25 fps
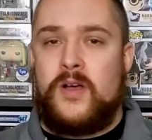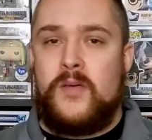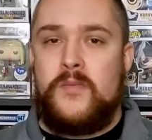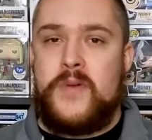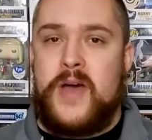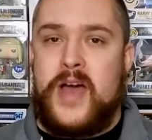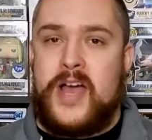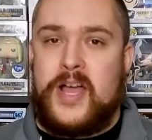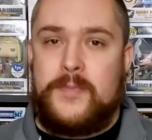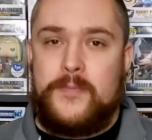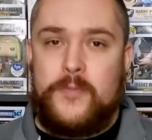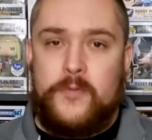
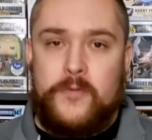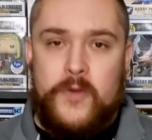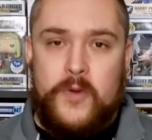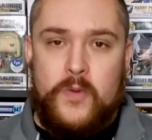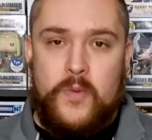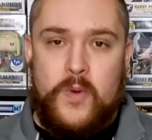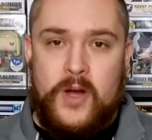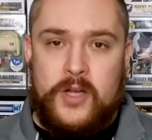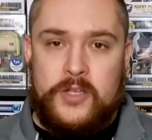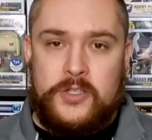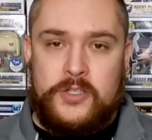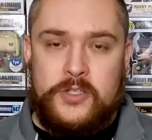back, movie
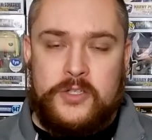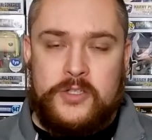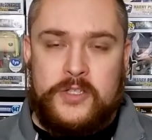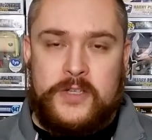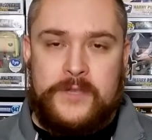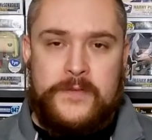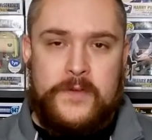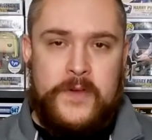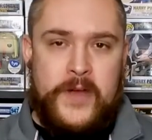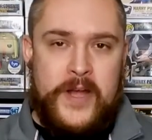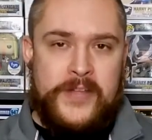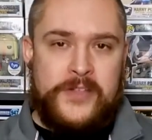watchers.
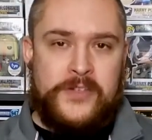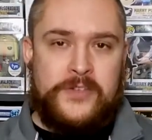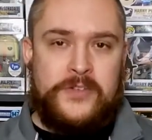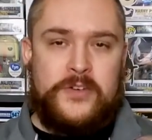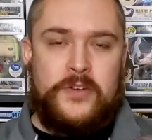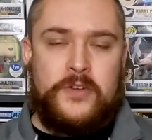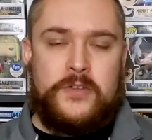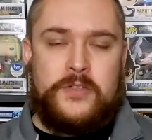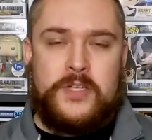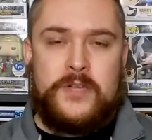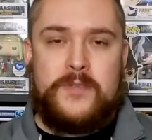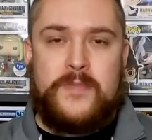If you guys are
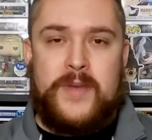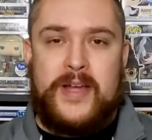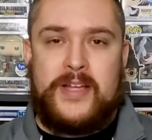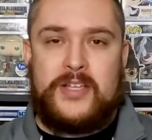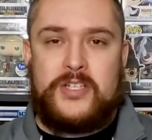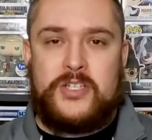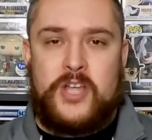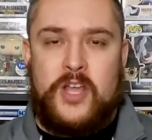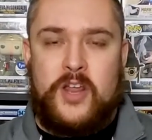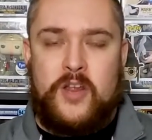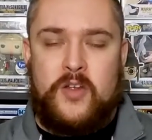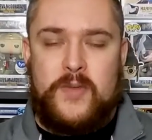new to my
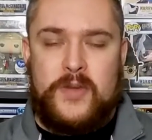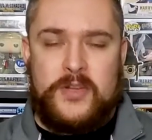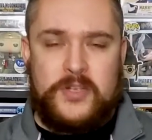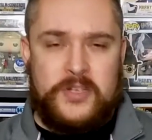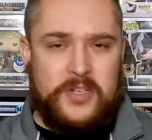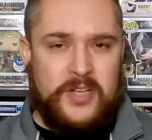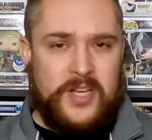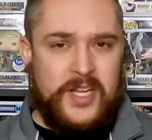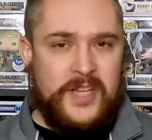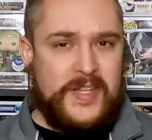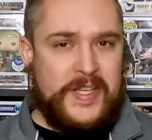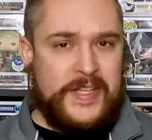channel, make
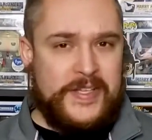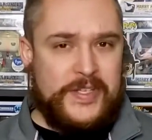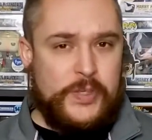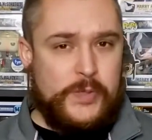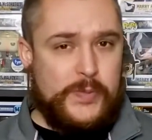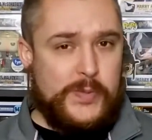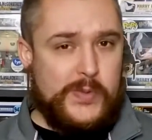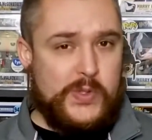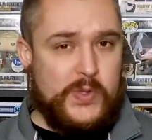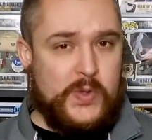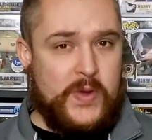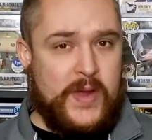sure to hit that
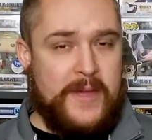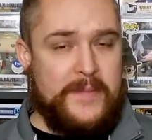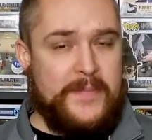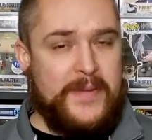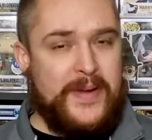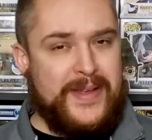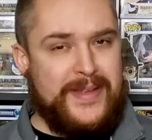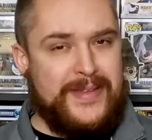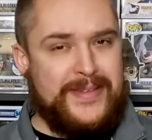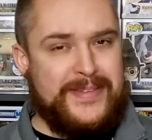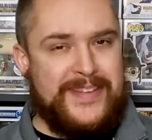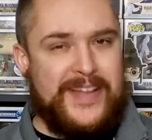subscribe
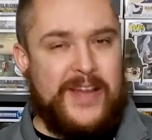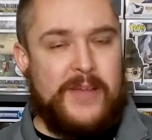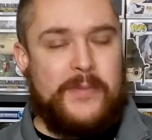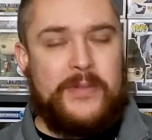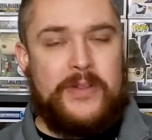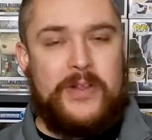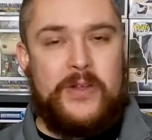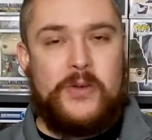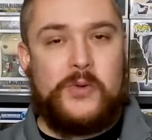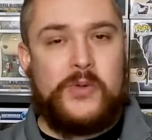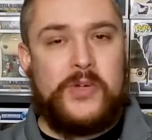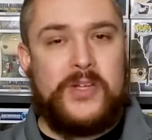button down
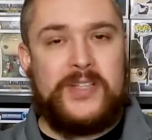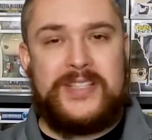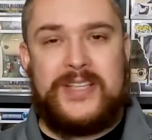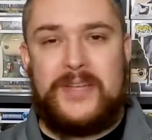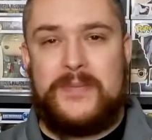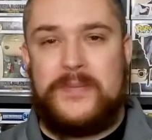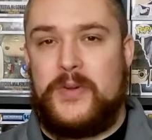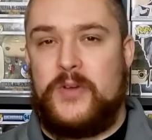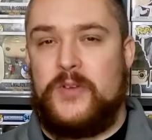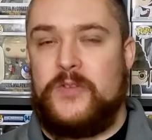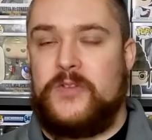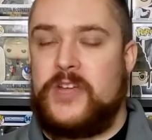below and click
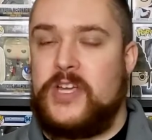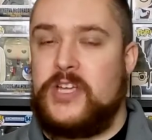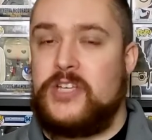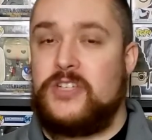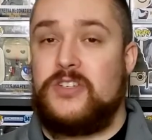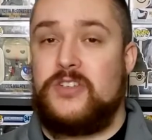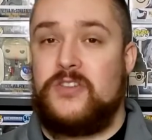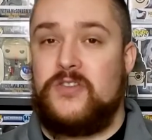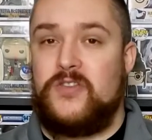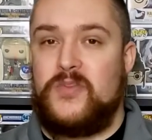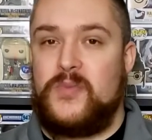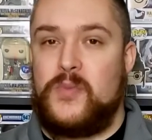that bell
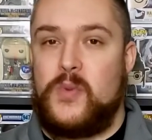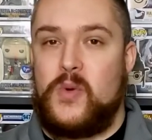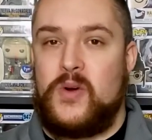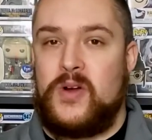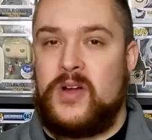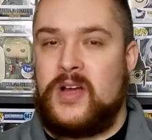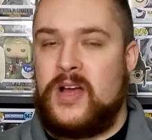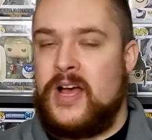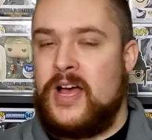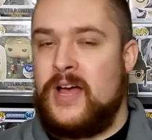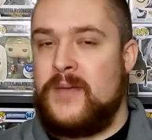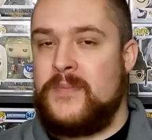notification for
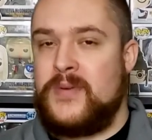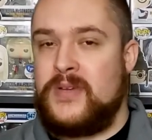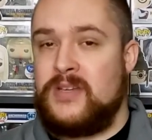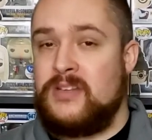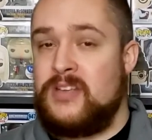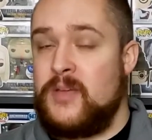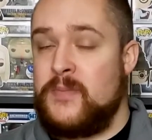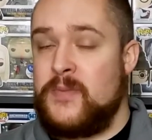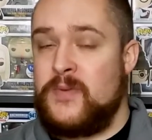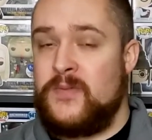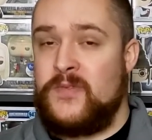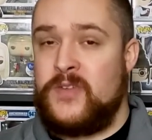more up and
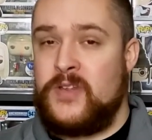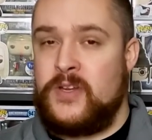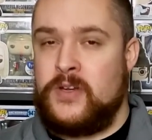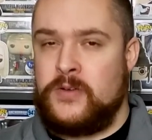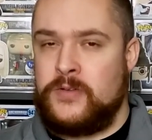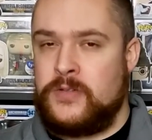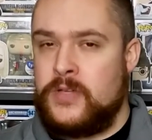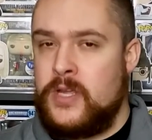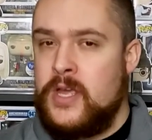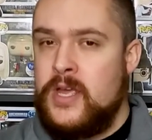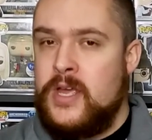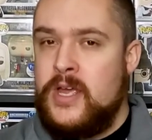coming
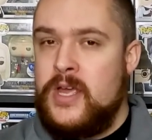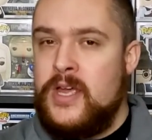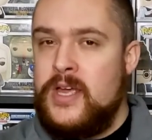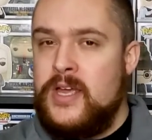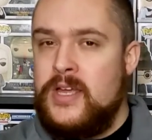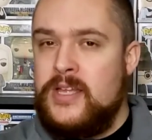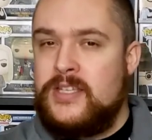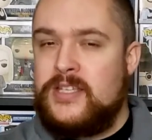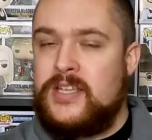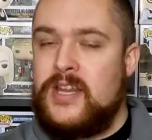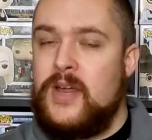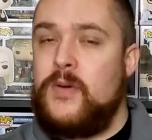videos.
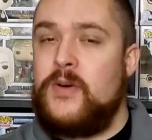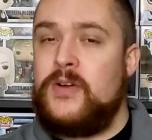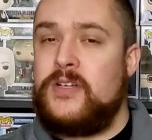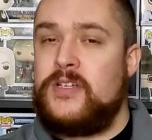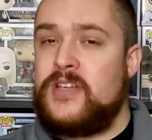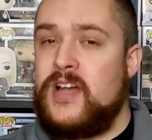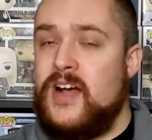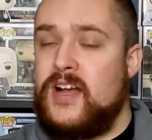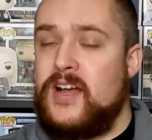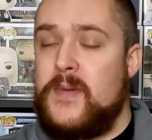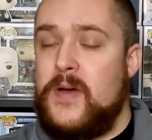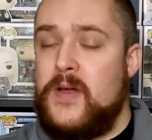Today we're
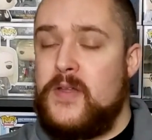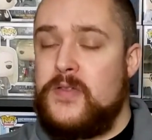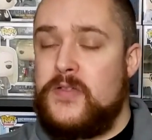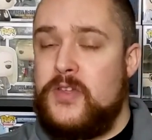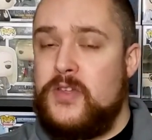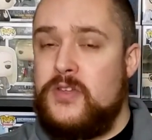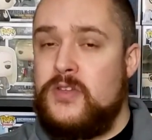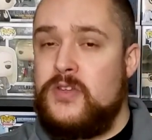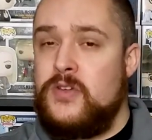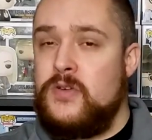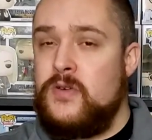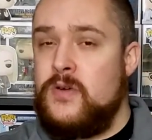talking about
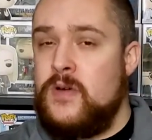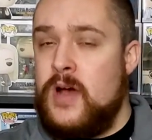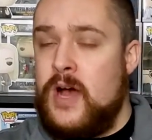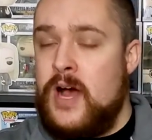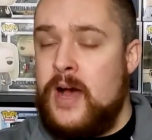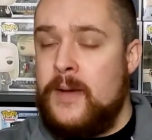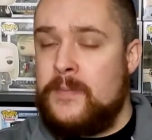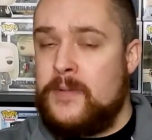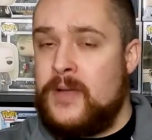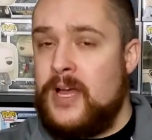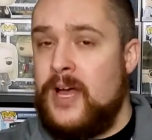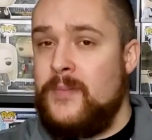the new
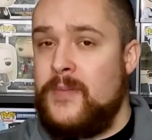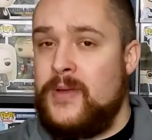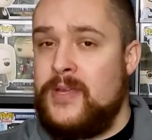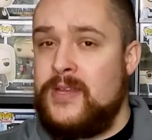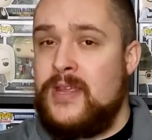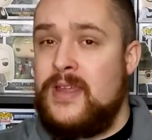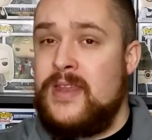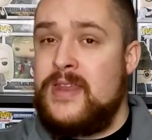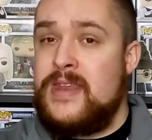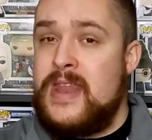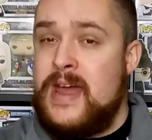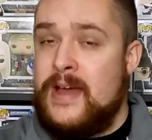
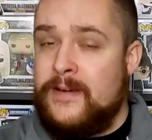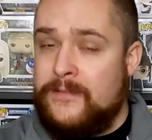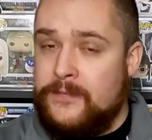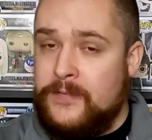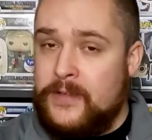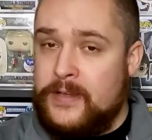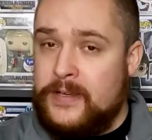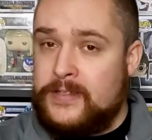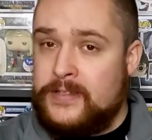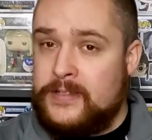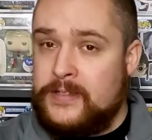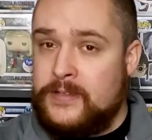upcoming
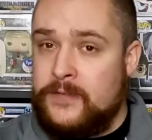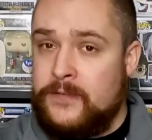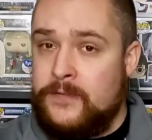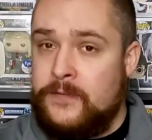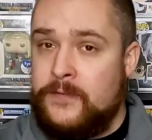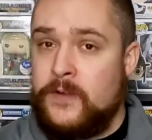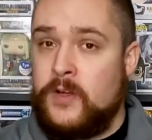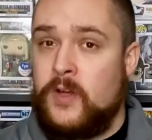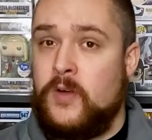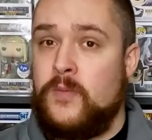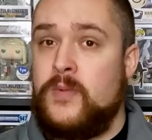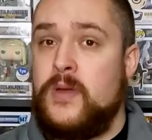Netflix
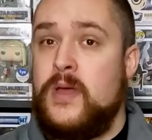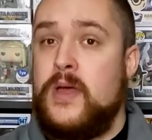film,